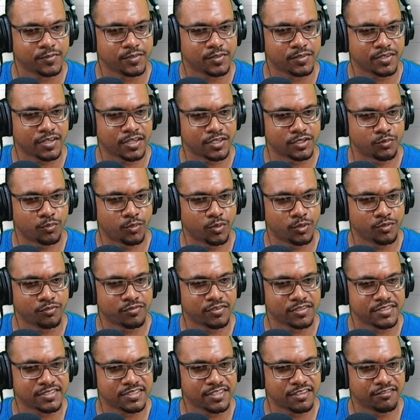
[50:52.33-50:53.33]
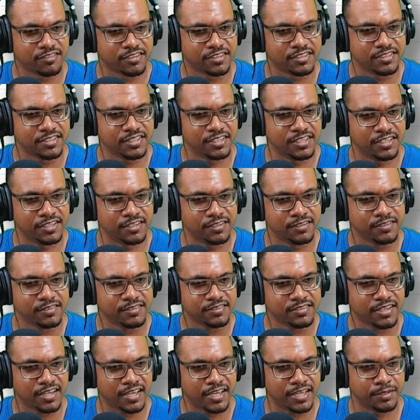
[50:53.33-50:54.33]
So that's 1 over 17
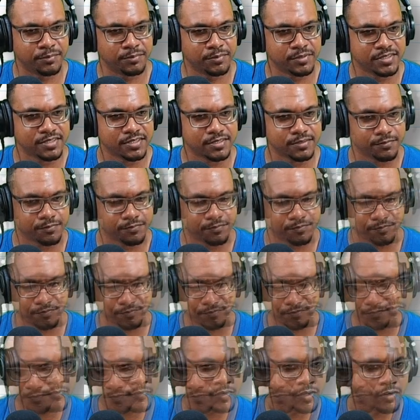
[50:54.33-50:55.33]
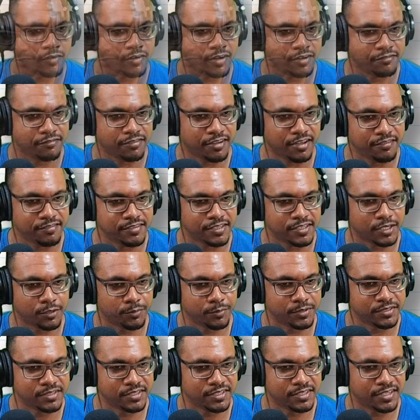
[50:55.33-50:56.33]
times, all right, 5 take
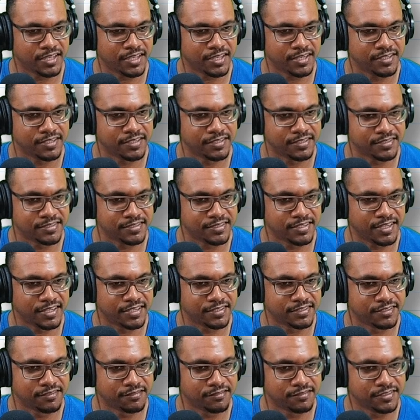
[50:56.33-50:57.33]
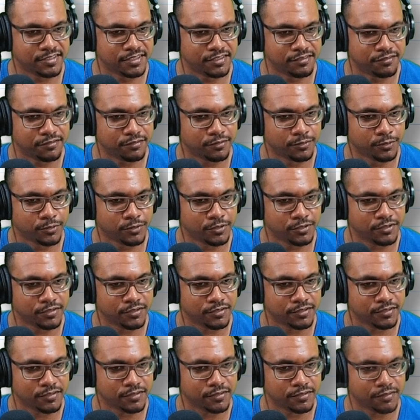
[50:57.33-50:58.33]
away 39 is negative 34,
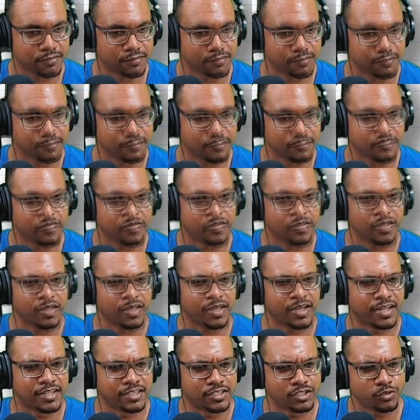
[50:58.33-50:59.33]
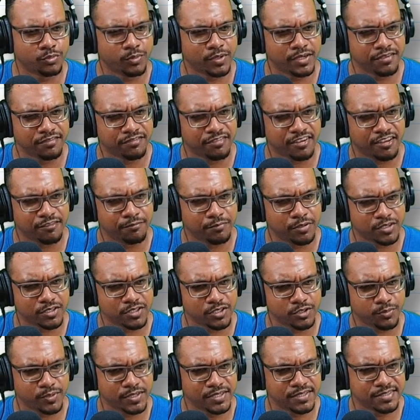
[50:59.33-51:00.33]
and 25 plus
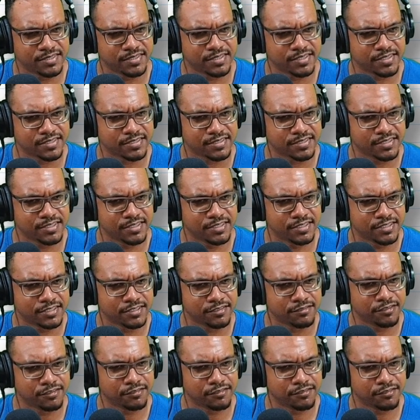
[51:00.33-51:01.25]
26 is